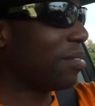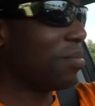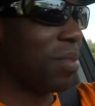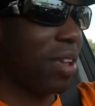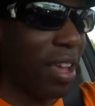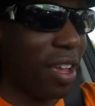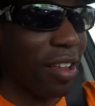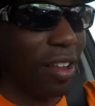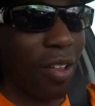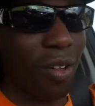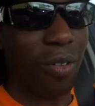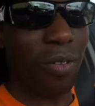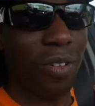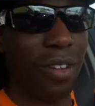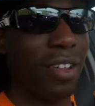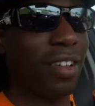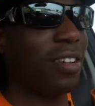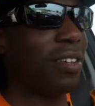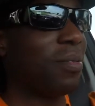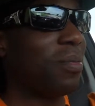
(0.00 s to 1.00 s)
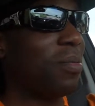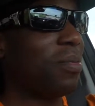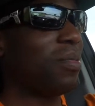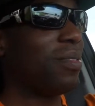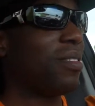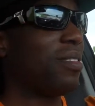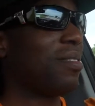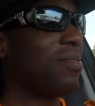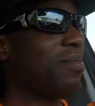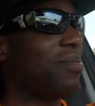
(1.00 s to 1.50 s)
man, hold up.
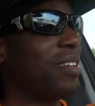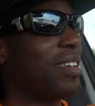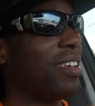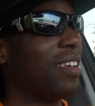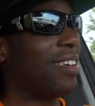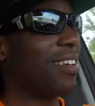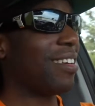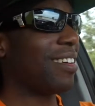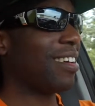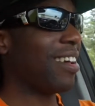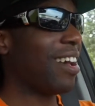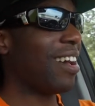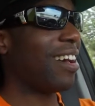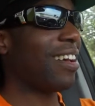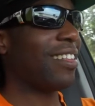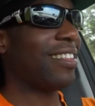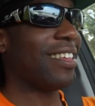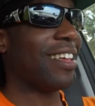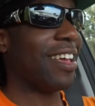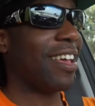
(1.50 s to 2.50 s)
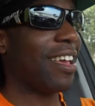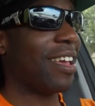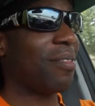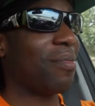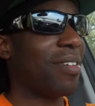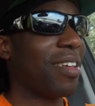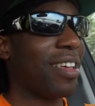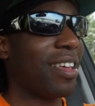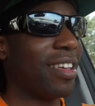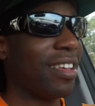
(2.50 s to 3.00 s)
Man, god
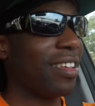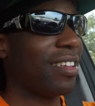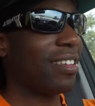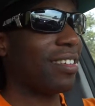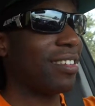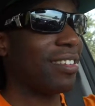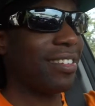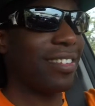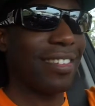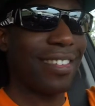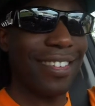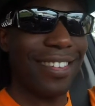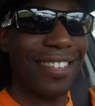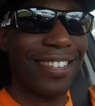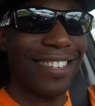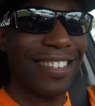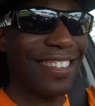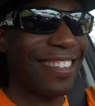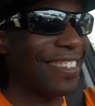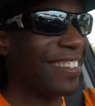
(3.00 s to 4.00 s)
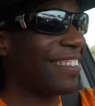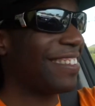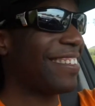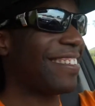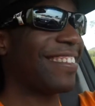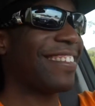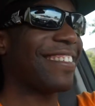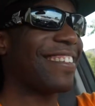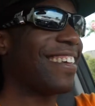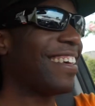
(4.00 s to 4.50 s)
dang, man.
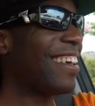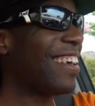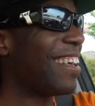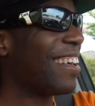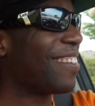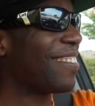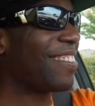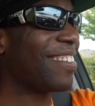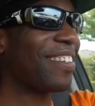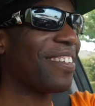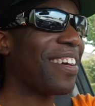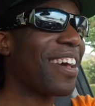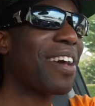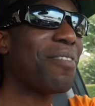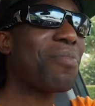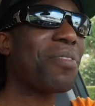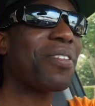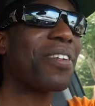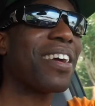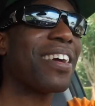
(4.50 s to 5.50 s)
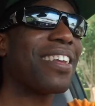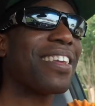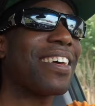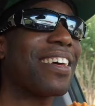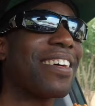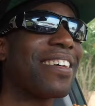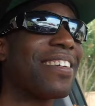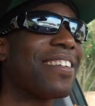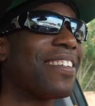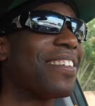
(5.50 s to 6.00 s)
Man, I'm so happy right
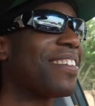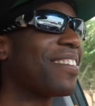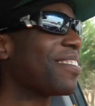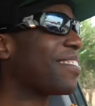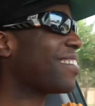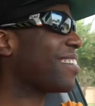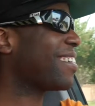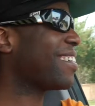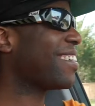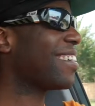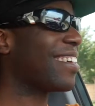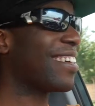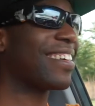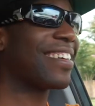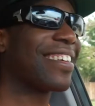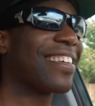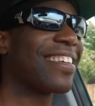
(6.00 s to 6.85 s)
now. You know what I'm saying?